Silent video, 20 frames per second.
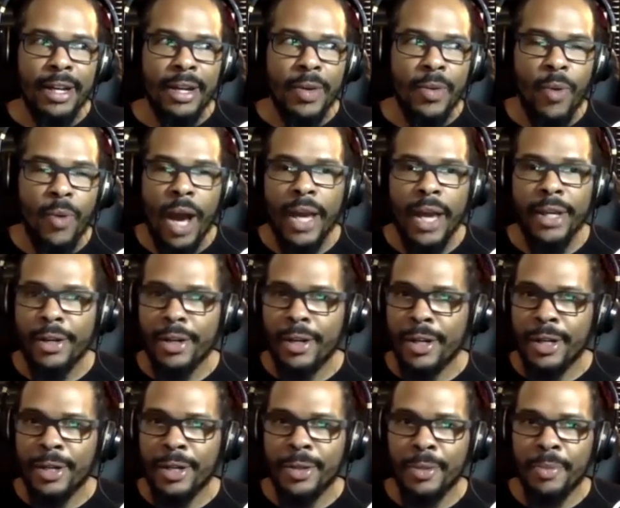Why aren't
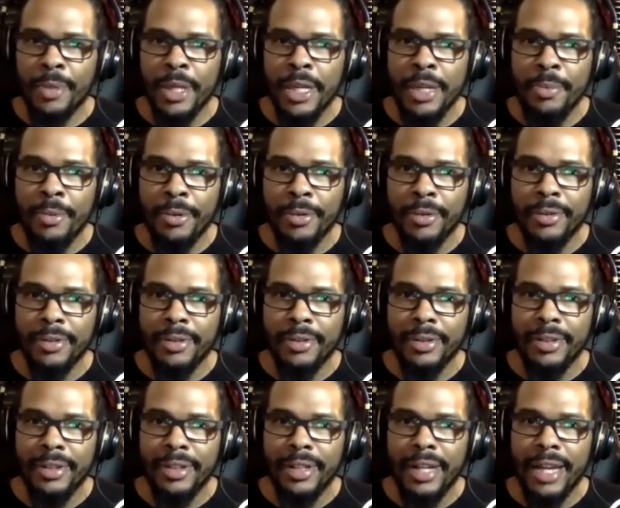other people?
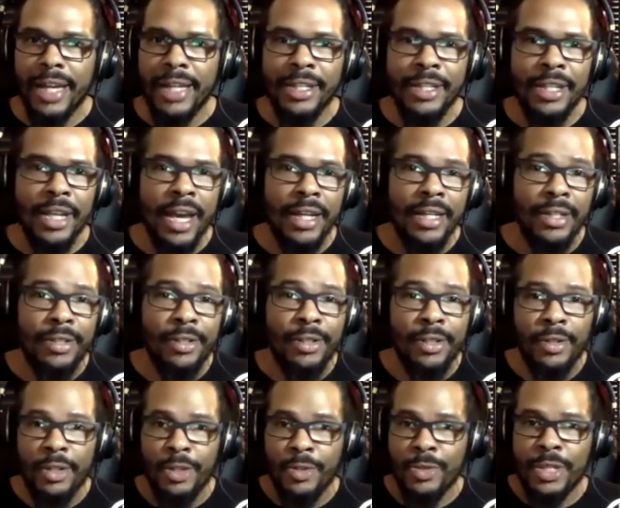And yeah. and
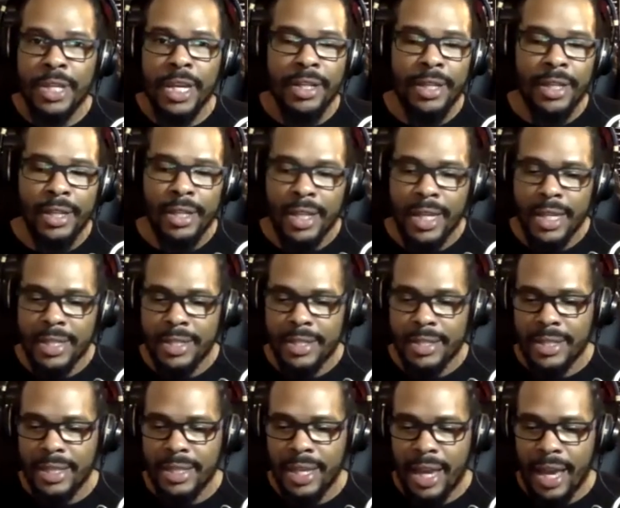you said it.
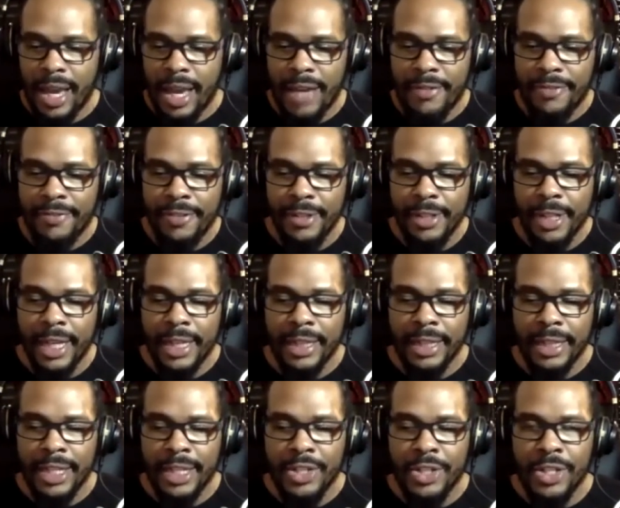It's I feel like
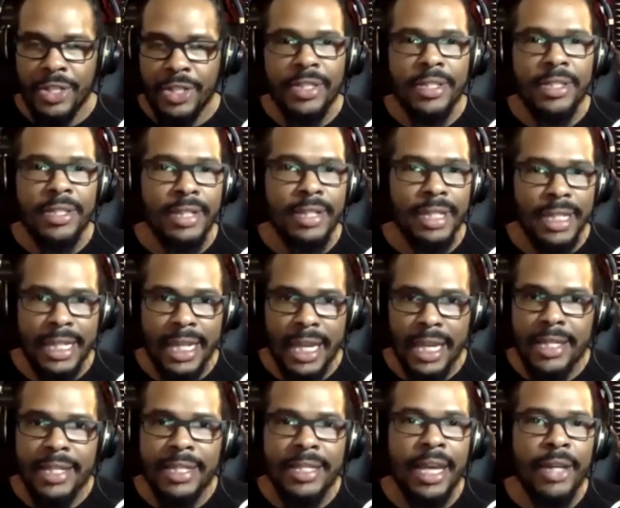they just
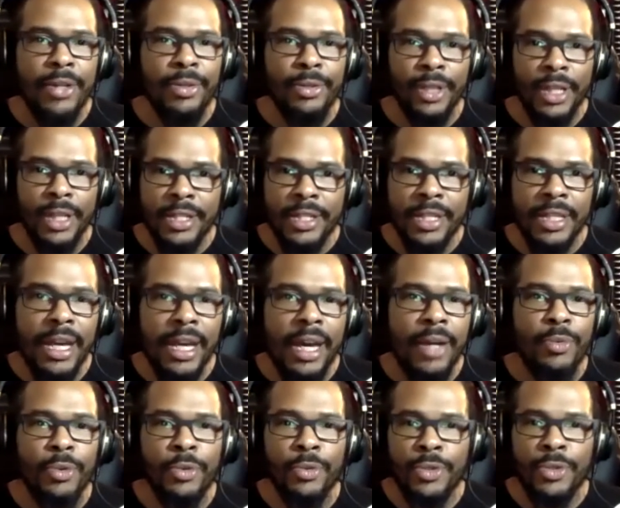get settled into that
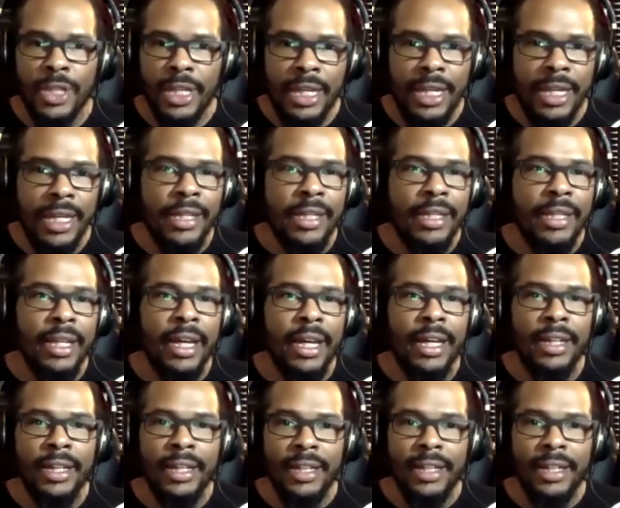routine and that